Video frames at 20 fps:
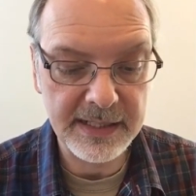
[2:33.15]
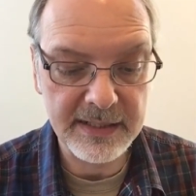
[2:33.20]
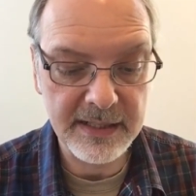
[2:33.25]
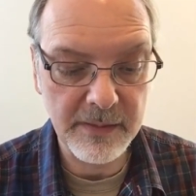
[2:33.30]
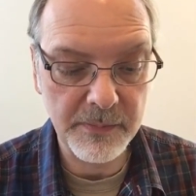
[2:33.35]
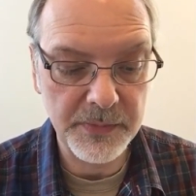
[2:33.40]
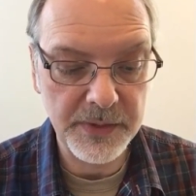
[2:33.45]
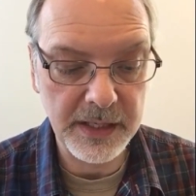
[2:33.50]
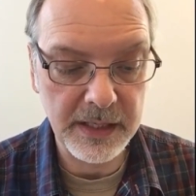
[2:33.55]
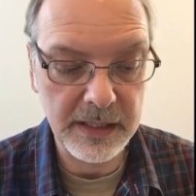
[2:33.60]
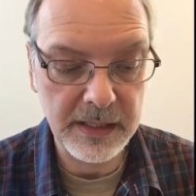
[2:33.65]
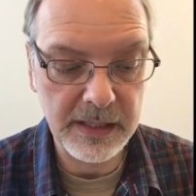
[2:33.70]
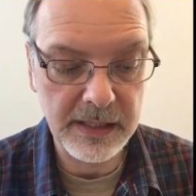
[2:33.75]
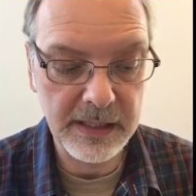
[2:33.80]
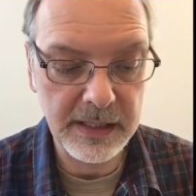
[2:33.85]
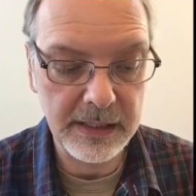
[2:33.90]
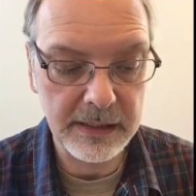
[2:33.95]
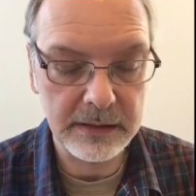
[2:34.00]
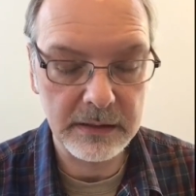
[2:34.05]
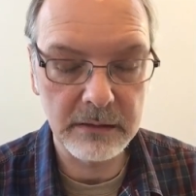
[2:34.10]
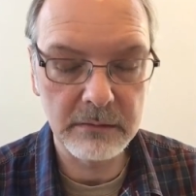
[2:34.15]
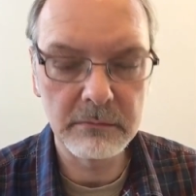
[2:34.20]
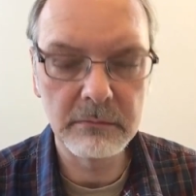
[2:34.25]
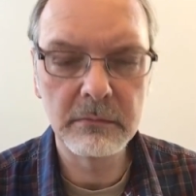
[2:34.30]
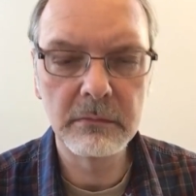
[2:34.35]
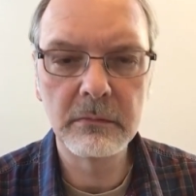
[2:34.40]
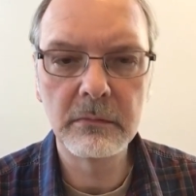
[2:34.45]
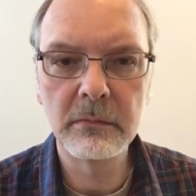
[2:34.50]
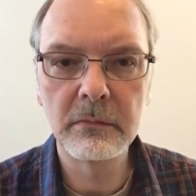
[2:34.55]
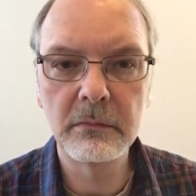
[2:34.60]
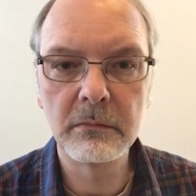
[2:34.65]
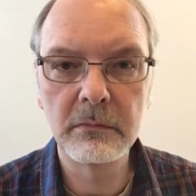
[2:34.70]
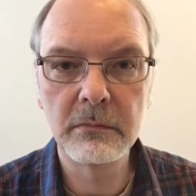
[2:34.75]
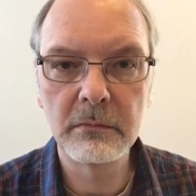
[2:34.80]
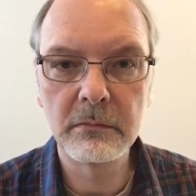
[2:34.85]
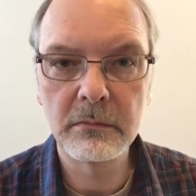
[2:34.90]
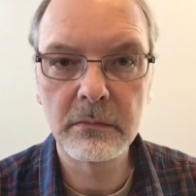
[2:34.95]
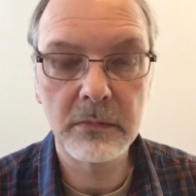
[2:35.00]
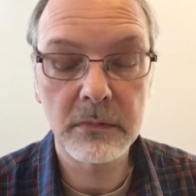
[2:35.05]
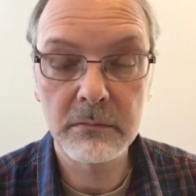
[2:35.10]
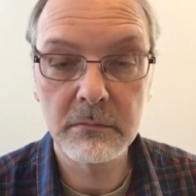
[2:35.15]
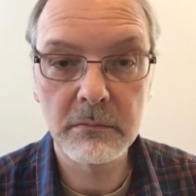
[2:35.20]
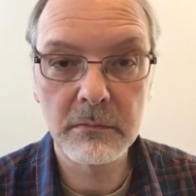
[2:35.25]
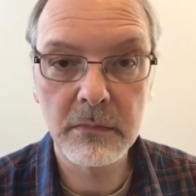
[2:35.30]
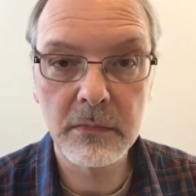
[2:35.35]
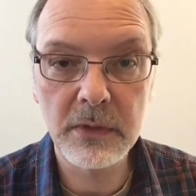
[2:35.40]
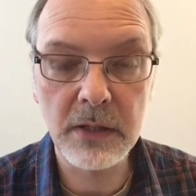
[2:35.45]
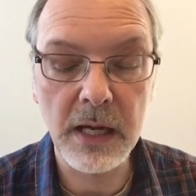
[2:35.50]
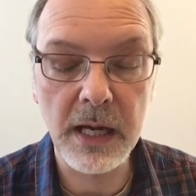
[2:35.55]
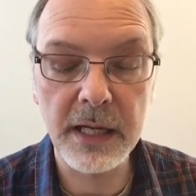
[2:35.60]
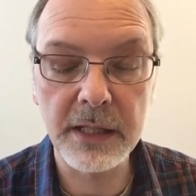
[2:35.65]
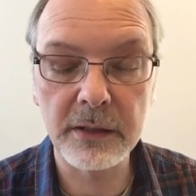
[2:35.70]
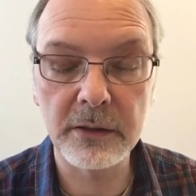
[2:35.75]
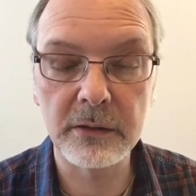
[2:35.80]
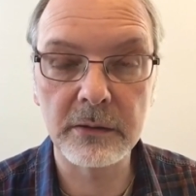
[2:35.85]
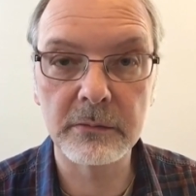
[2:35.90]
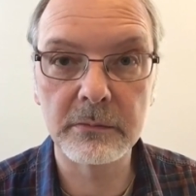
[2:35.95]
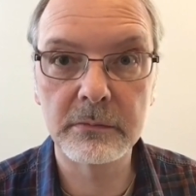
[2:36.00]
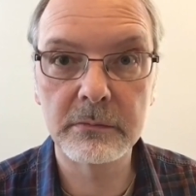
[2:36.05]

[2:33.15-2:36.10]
something clicked. Tyner.